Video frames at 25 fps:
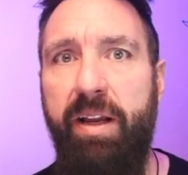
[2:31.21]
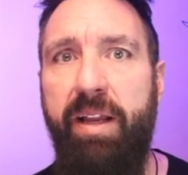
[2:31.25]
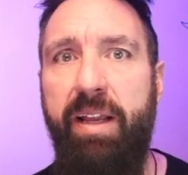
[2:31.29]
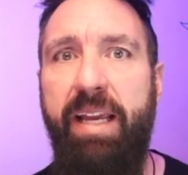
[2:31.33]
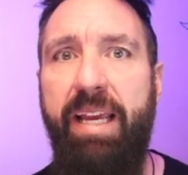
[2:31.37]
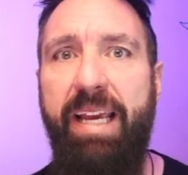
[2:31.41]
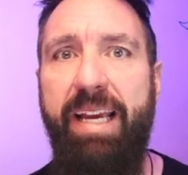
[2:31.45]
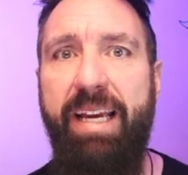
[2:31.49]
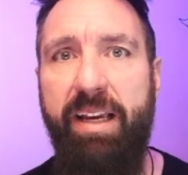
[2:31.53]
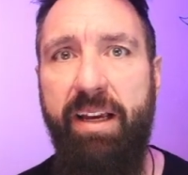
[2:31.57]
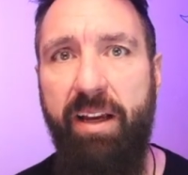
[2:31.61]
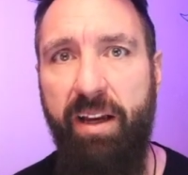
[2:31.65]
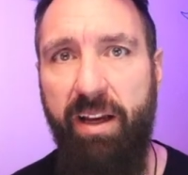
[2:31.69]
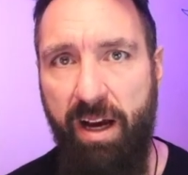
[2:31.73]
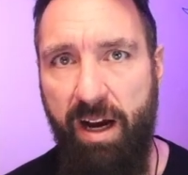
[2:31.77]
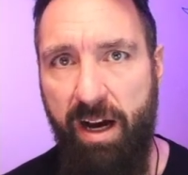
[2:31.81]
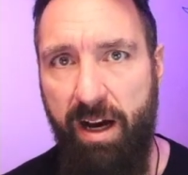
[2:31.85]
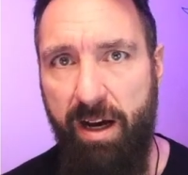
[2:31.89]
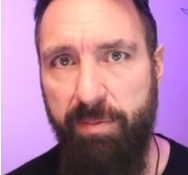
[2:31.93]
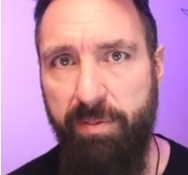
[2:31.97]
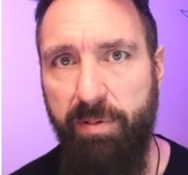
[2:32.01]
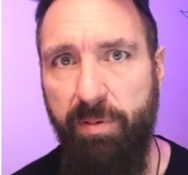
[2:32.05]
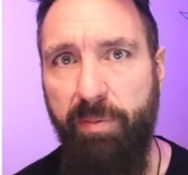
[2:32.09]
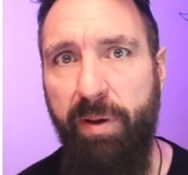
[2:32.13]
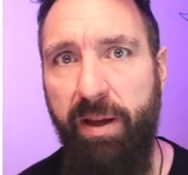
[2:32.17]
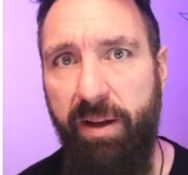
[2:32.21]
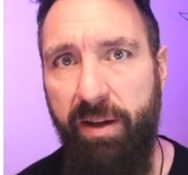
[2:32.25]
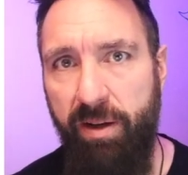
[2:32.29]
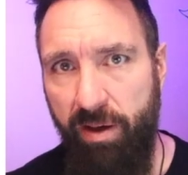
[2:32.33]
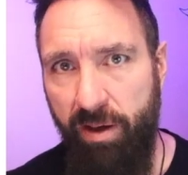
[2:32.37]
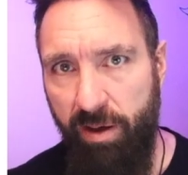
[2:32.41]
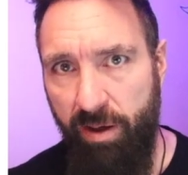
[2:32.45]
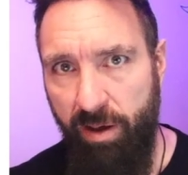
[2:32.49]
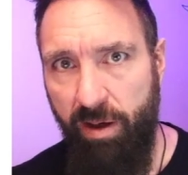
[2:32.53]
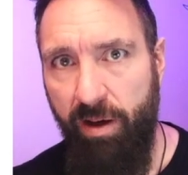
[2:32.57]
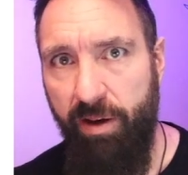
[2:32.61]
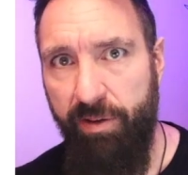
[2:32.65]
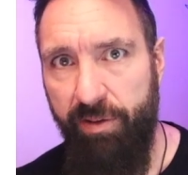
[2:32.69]
it can complement
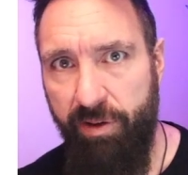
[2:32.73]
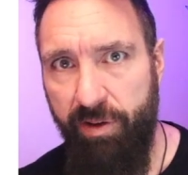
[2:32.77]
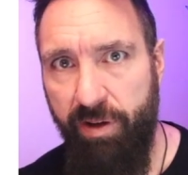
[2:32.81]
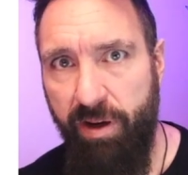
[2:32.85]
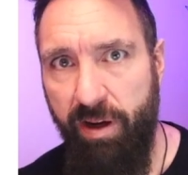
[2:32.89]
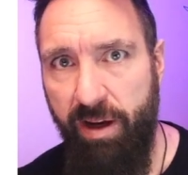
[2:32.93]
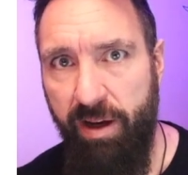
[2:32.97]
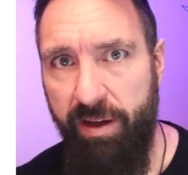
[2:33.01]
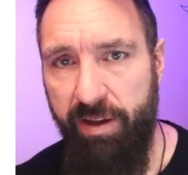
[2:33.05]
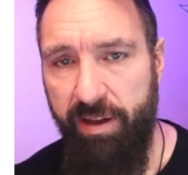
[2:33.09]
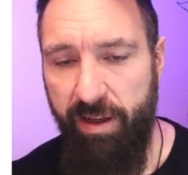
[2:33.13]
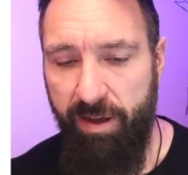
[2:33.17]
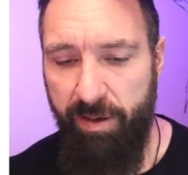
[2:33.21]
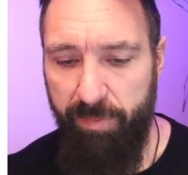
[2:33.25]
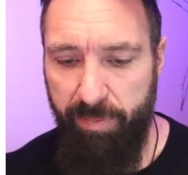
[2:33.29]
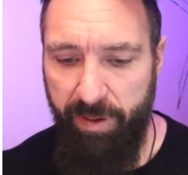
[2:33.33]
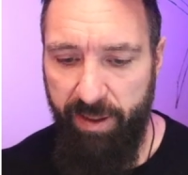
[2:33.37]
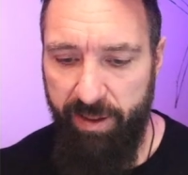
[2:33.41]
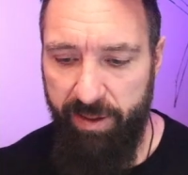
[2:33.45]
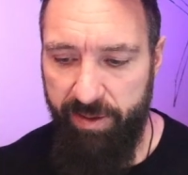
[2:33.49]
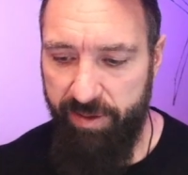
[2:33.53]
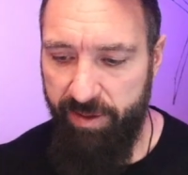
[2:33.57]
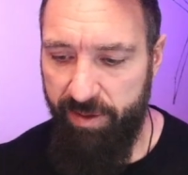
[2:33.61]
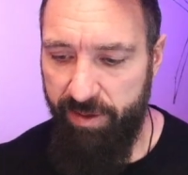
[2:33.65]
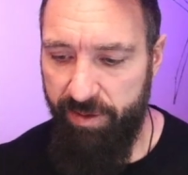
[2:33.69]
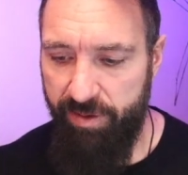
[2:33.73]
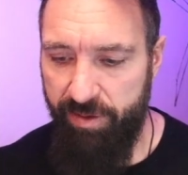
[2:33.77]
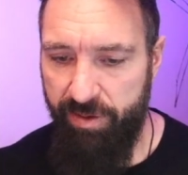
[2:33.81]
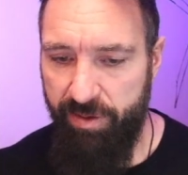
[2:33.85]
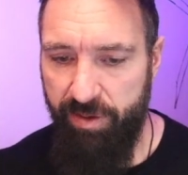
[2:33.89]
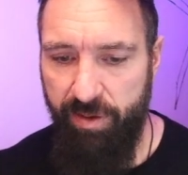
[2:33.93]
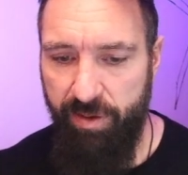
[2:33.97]
other content pieces.